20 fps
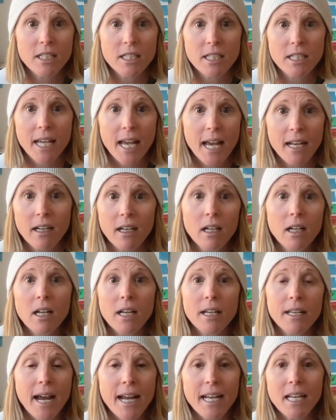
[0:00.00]
says to get
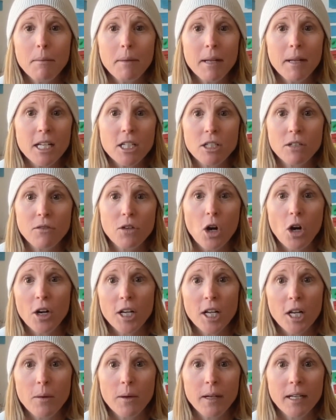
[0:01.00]
90 minutes of
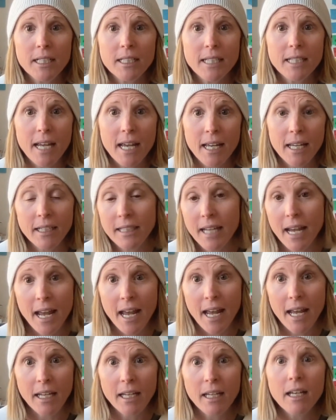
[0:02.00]
cardio in a, a
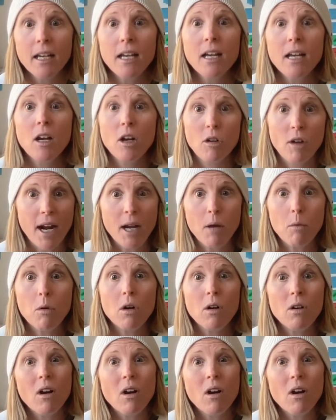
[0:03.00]
day, right?